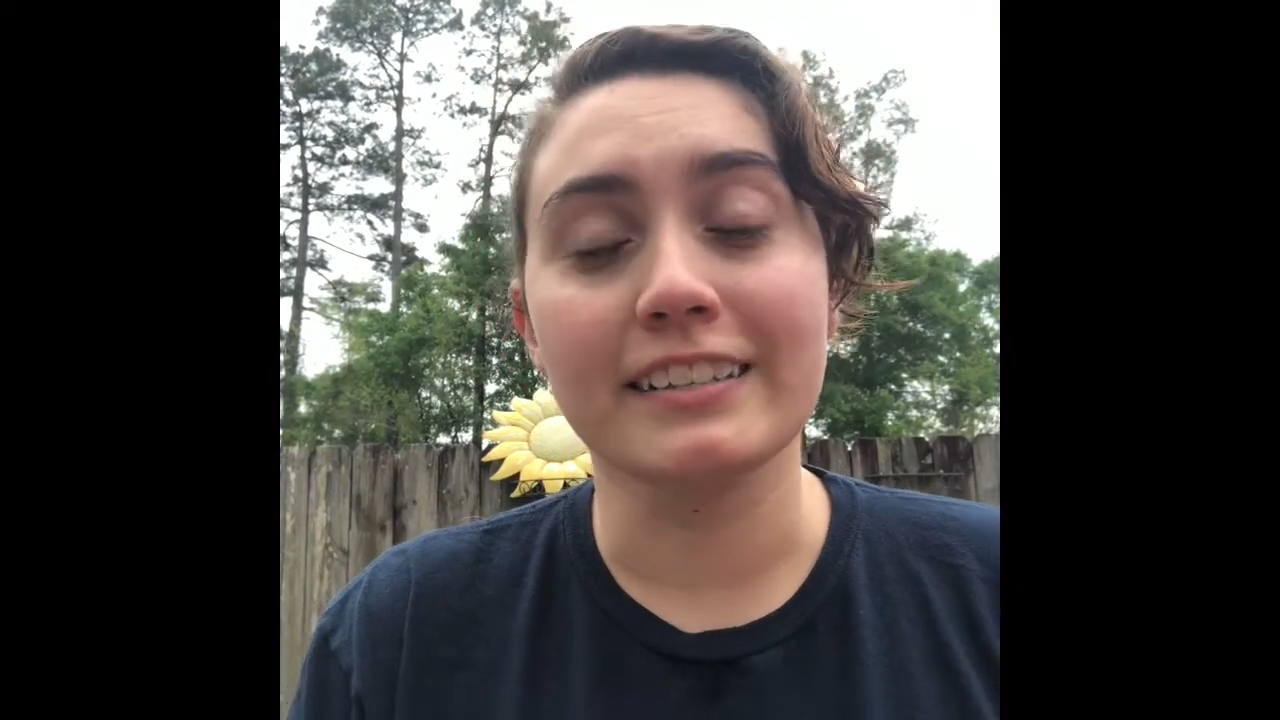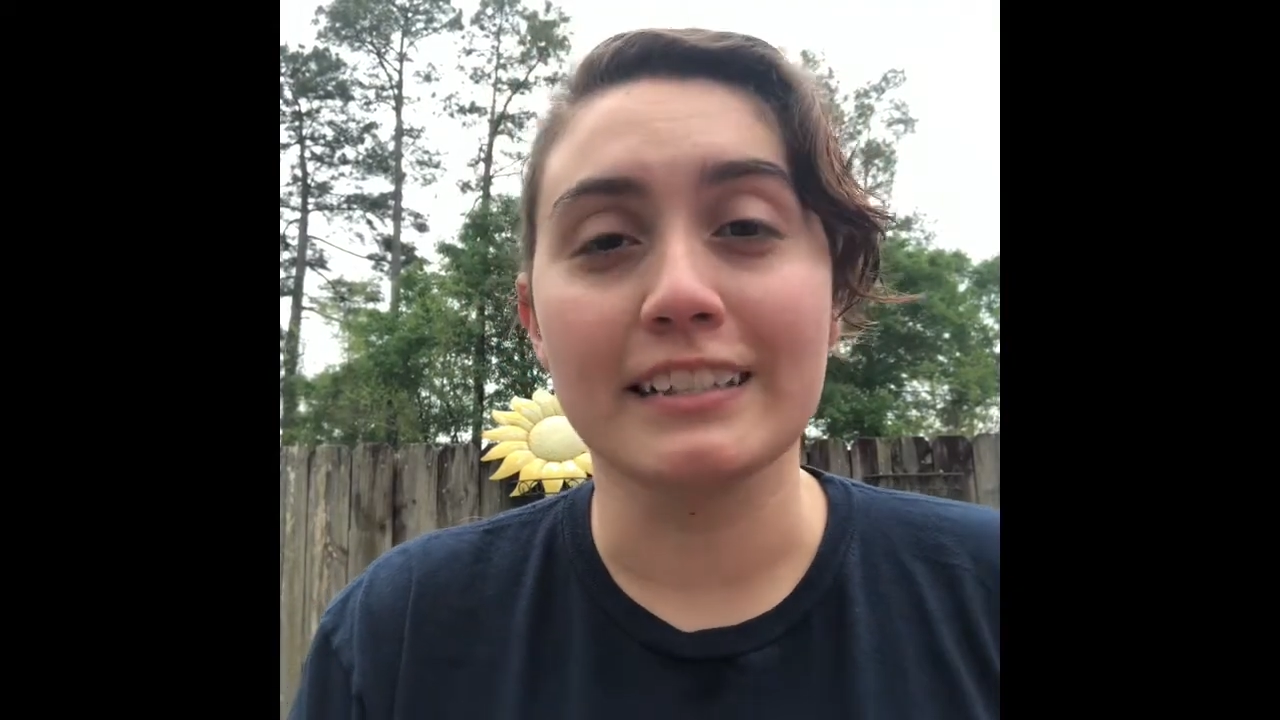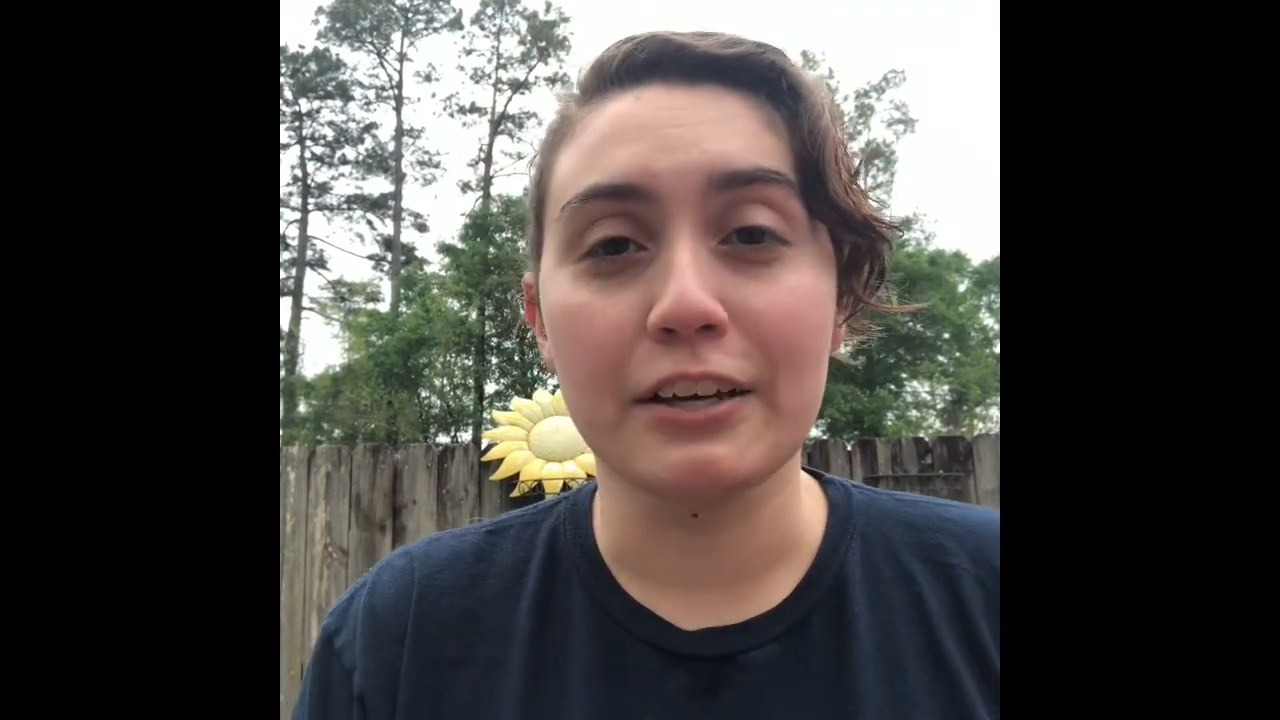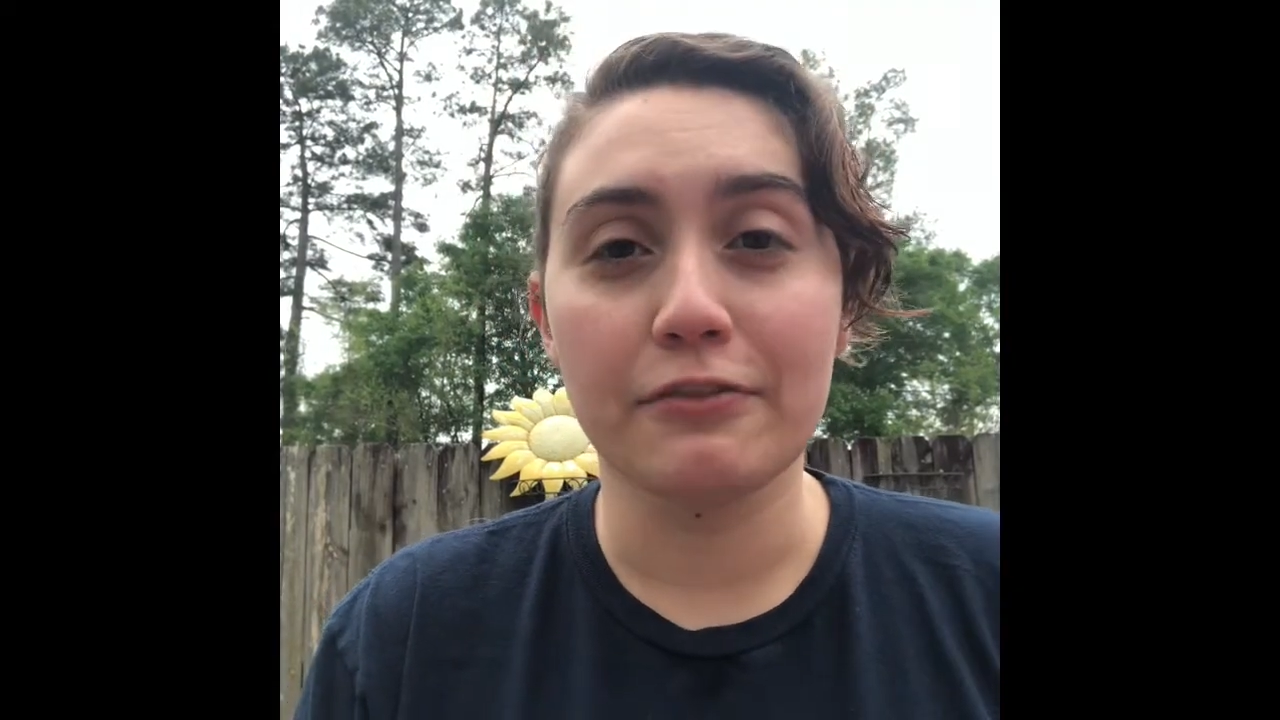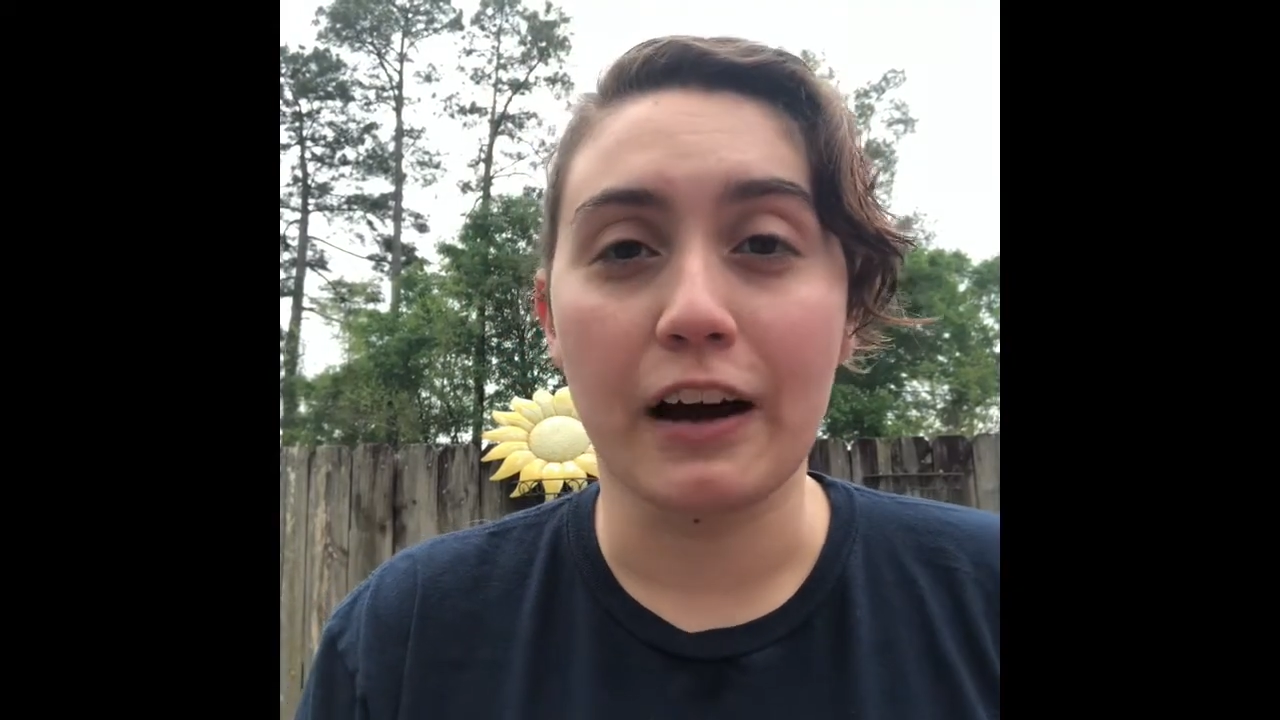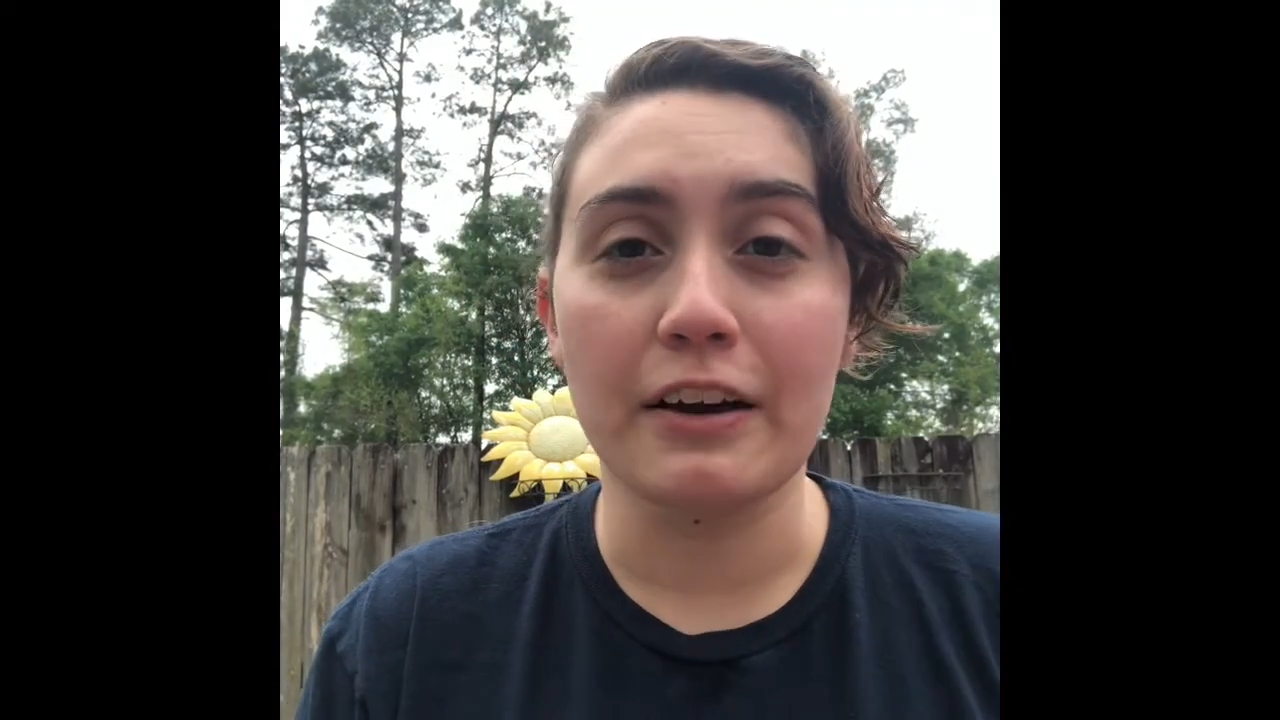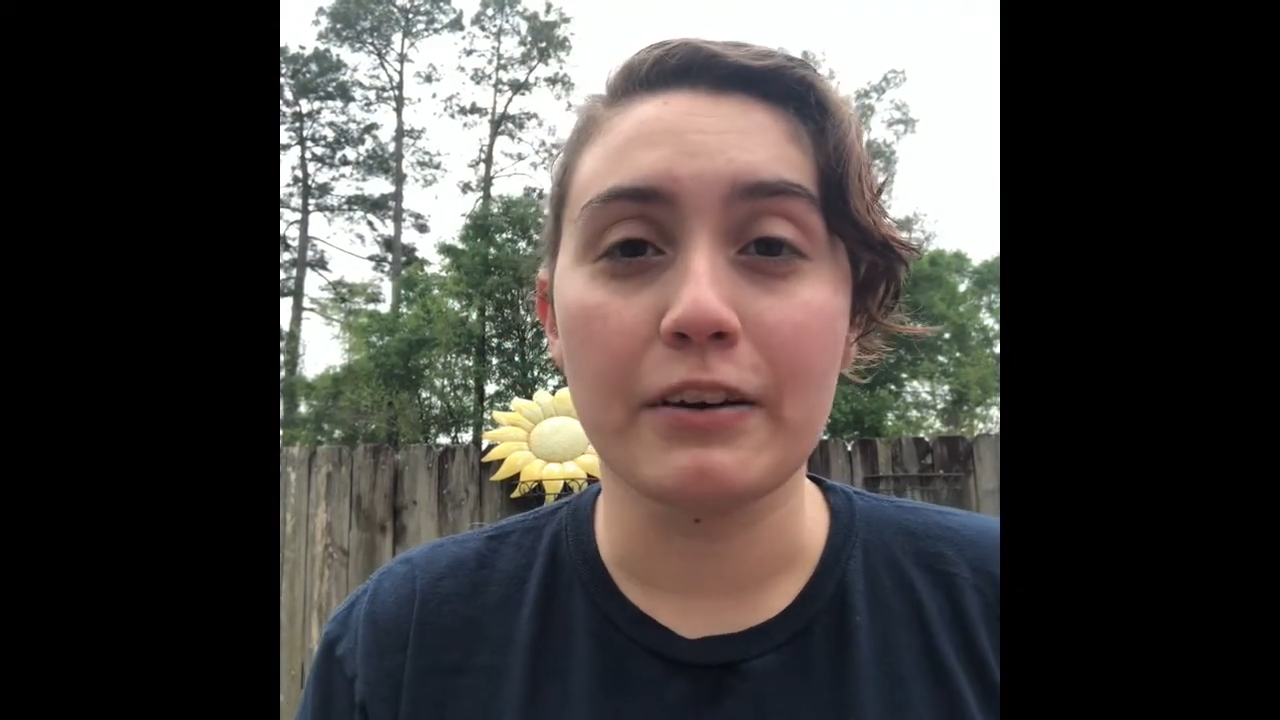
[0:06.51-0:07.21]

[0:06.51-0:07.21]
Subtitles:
day 5,